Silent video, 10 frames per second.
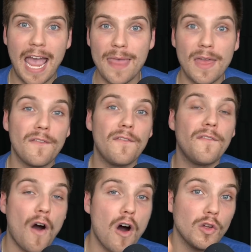and then
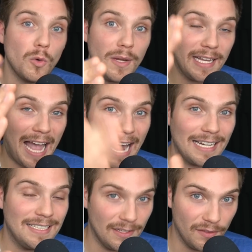following
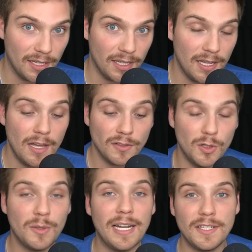activity. So
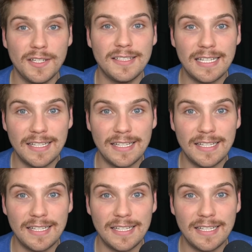you could actually see